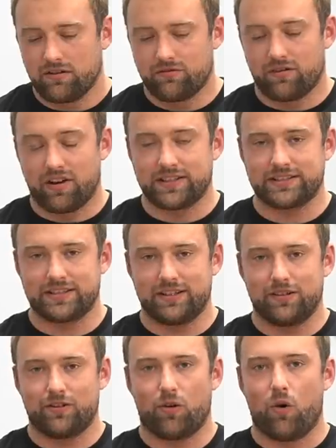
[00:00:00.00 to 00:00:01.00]
first
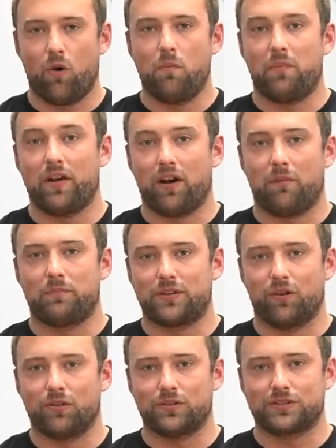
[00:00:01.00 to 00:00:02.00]
open up
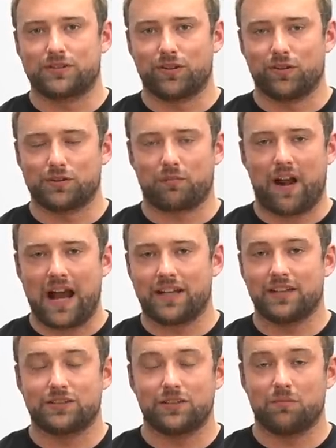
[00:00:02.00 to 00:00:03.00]
those those
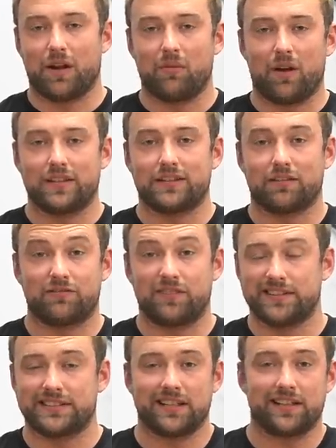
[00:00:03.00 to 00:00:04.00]
brackets you might want to
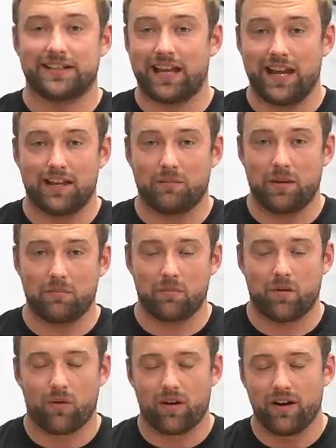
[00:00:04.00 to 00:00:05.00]
facilitate a bit
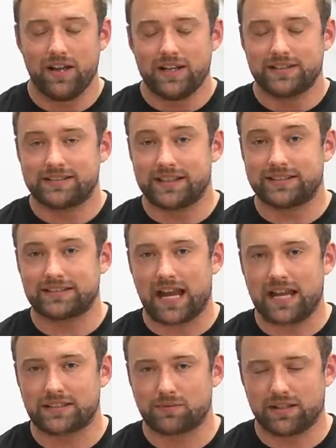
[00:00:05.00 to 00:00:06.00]
more
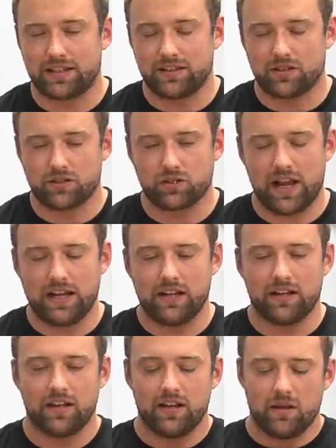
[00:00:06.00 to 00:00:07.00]
success within your
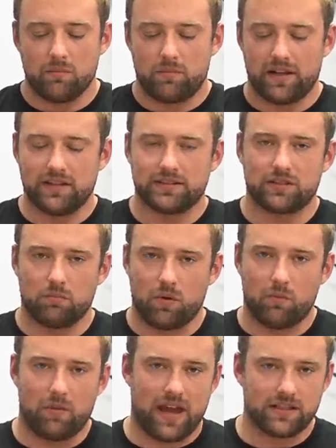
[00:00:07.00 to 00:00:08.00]
training build some
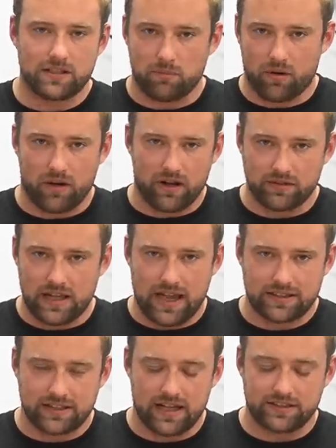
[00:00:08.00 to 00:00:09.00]
momentum around
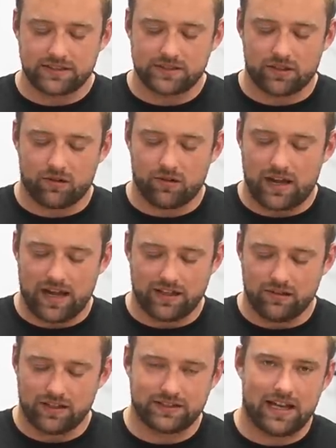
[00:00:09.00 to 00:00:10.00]
that then so uh,
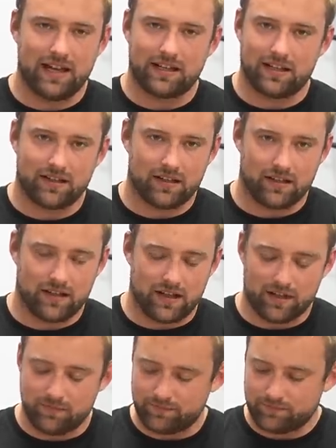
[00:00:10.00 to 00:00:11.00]
you can take a,
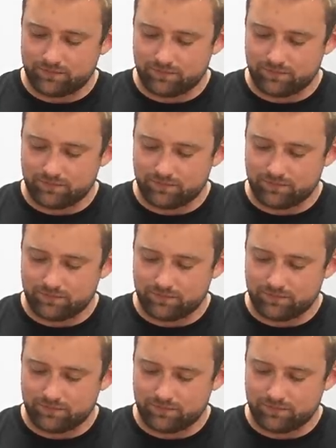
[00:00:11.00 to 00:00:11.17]
a,